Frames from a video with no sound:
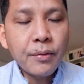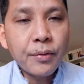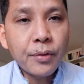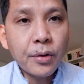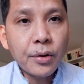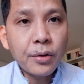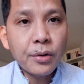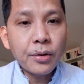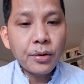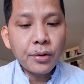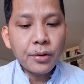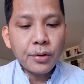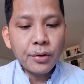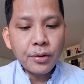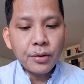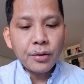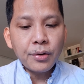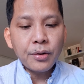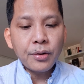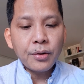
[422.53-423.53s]

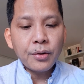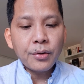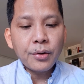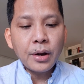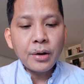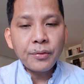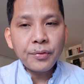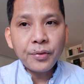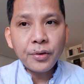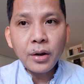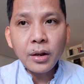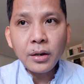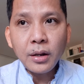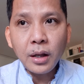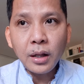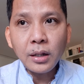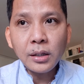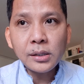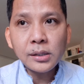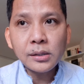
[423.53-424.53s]
And for
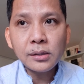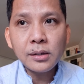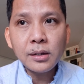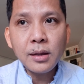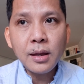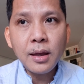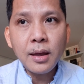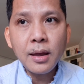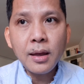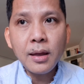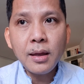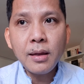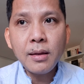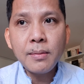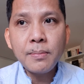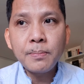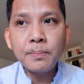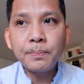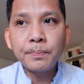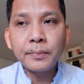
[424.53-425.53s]
adults,
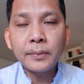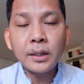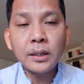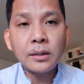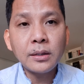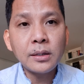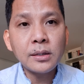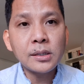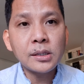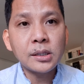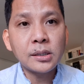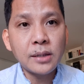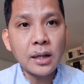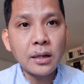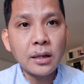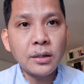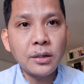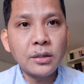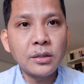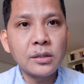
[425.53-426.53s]
it is
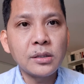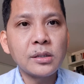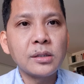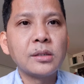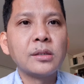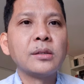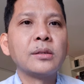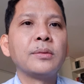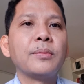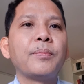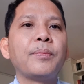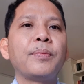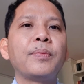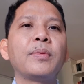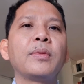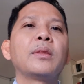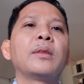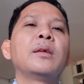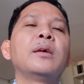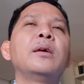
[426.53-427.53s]
10 years.
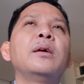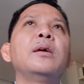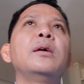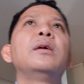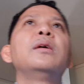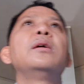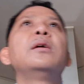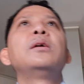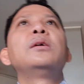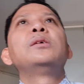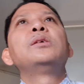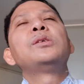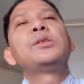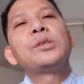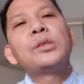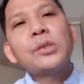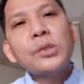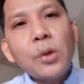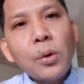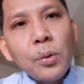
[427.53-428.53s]

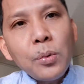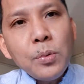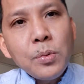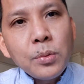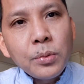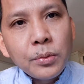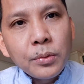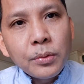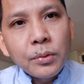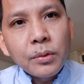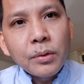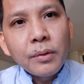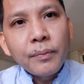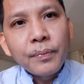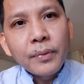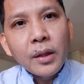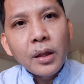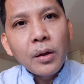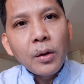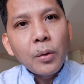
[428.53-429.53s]
So,
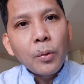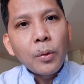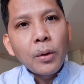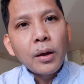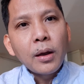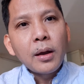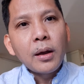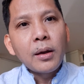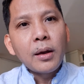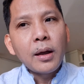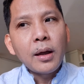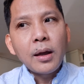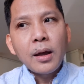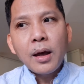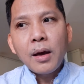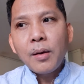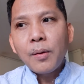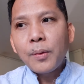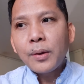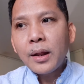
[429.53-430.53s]

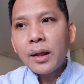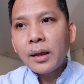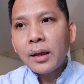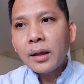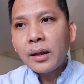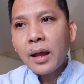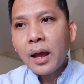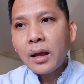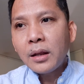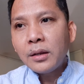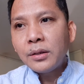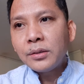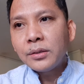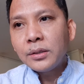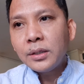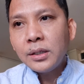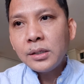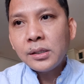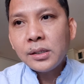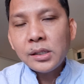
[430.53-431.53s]
what I can add to
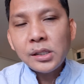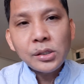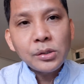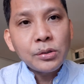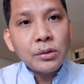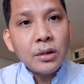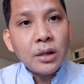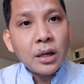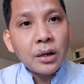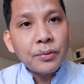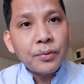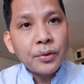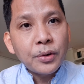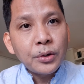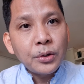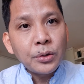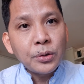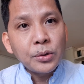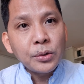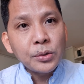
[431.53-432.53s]
this is good luck for
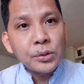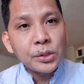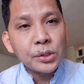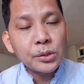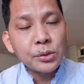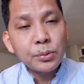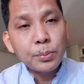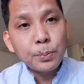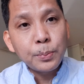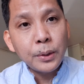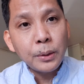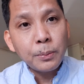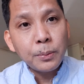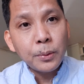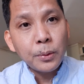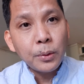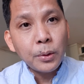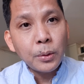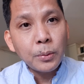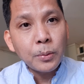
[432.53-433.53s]
those
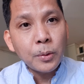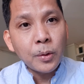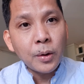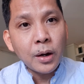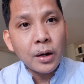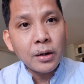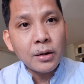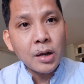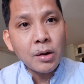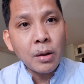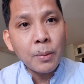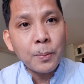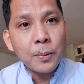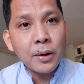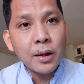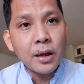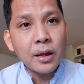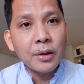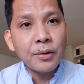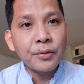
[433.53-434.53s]
people who are now
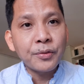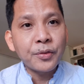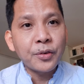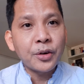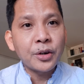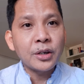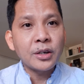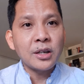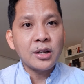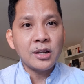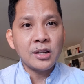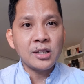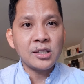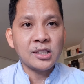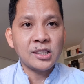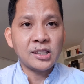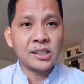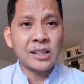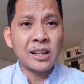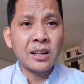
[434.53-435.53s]
applying for
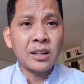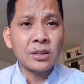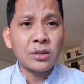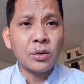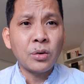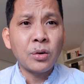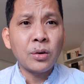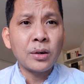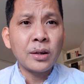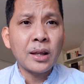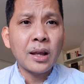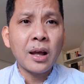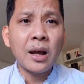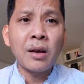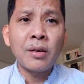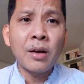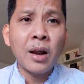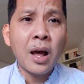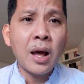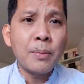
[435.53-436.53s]
this sanatoria
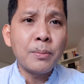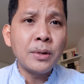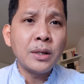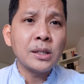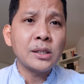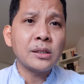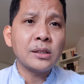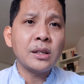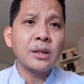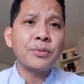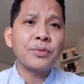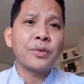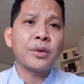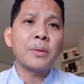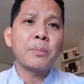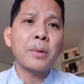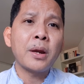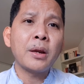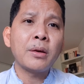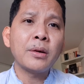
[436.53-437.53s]
or amnesty for
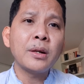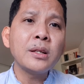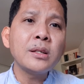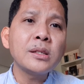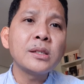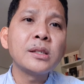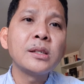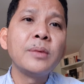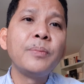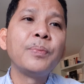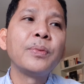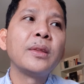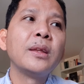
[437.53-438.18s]
migrants.